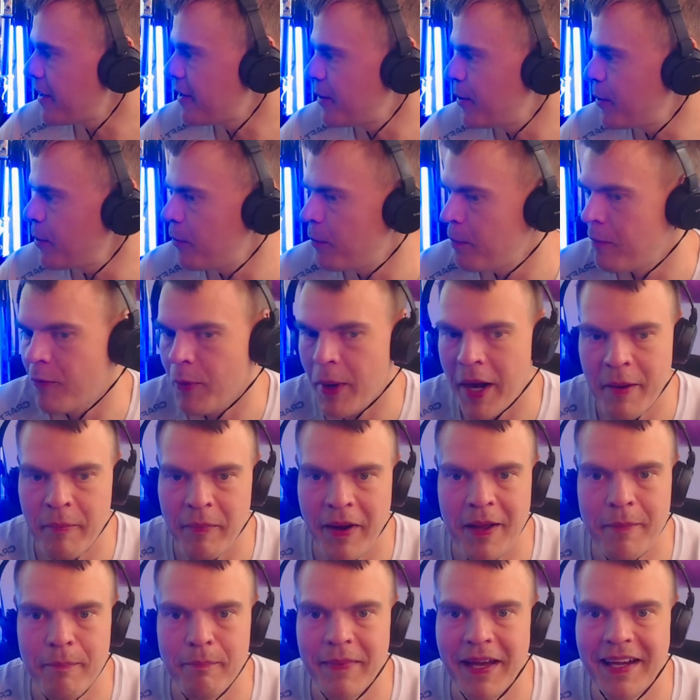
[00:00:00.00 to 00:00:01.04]
to wear
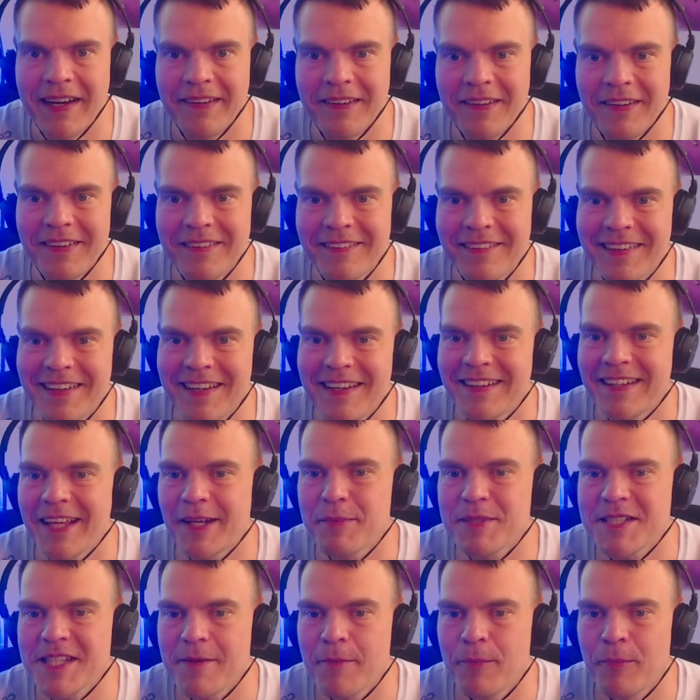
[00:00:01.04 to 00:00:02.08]
my medal. That
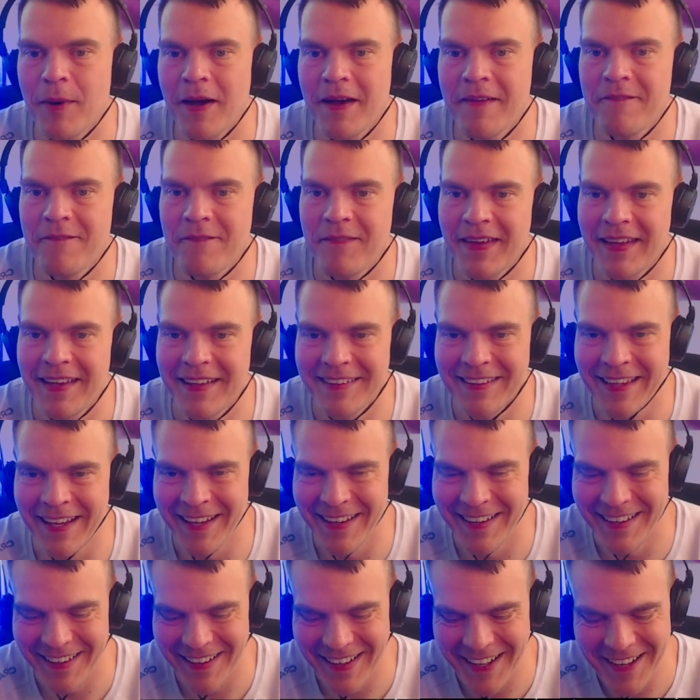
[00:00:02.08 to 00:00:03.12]
was the one thing
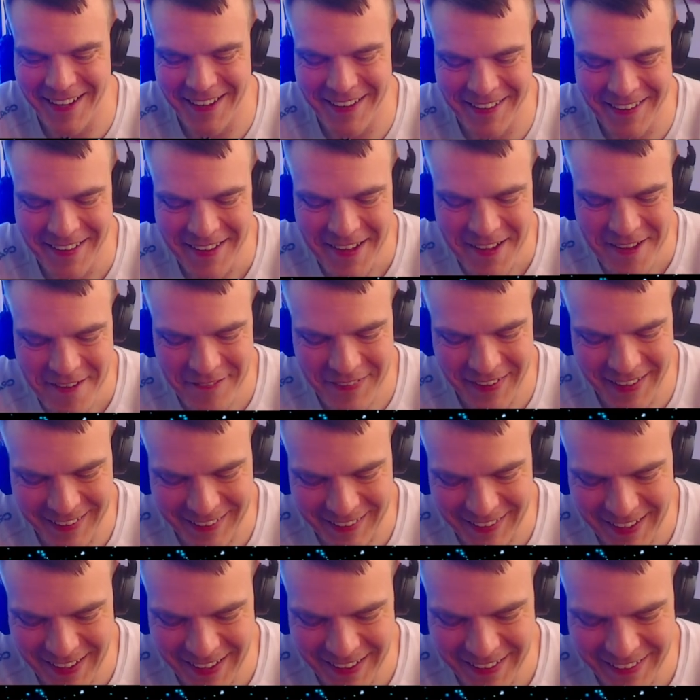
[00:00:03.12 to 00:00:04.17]
that I felt
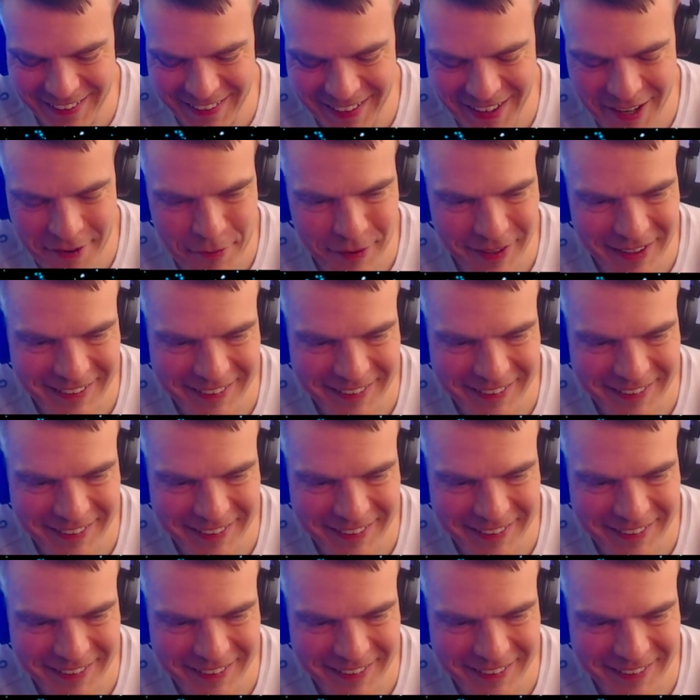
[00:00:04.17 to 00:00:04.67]
like I wanted